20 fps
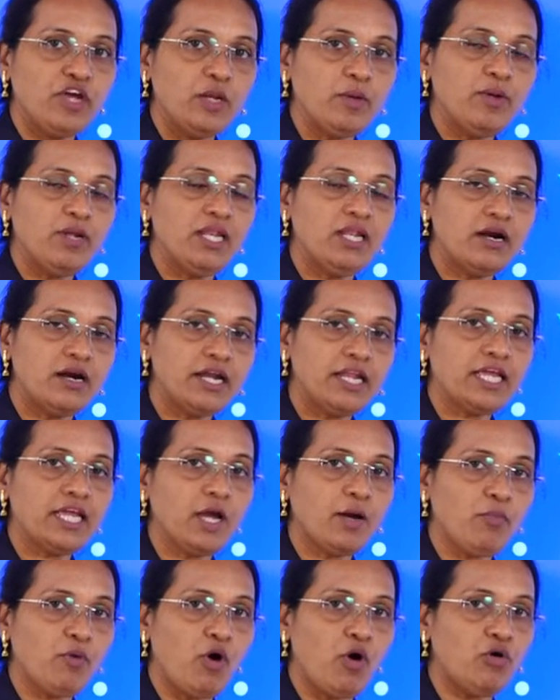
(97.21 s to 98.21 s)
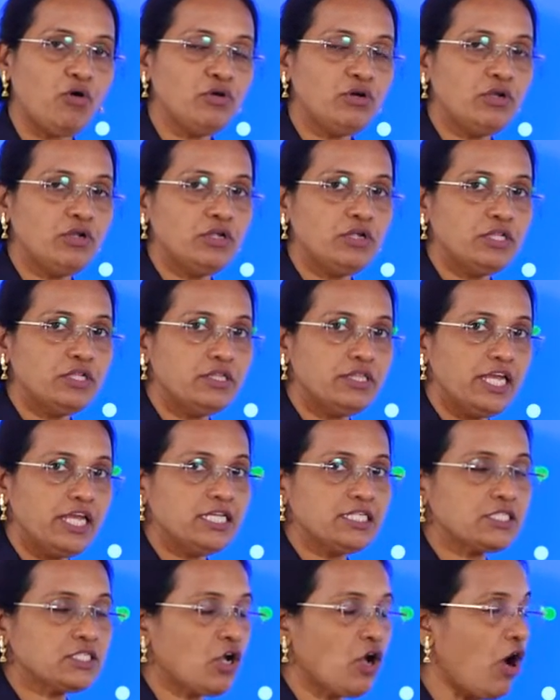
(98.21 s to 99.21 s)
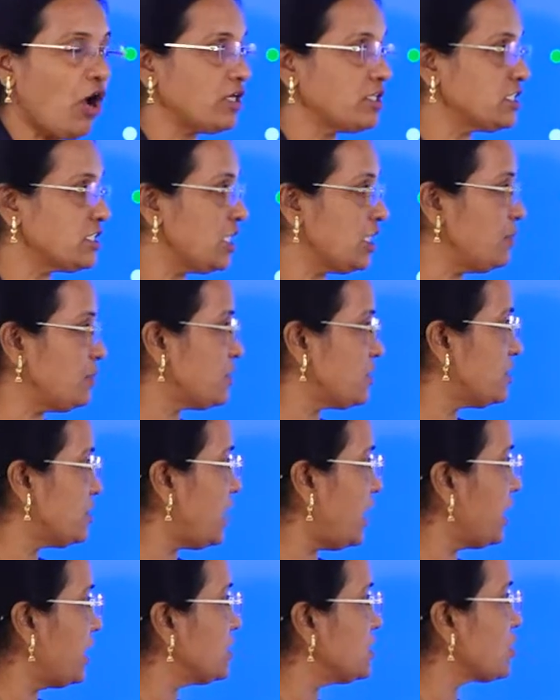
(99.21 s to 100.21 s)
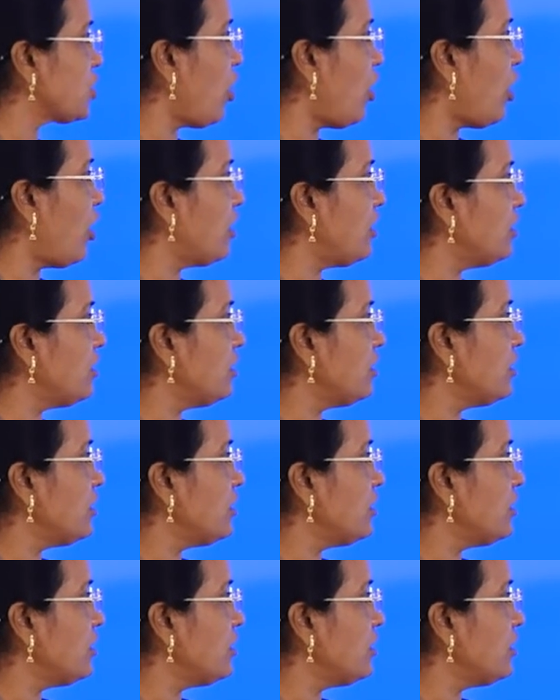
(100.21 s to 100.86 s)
will be learning about these concepts, that is called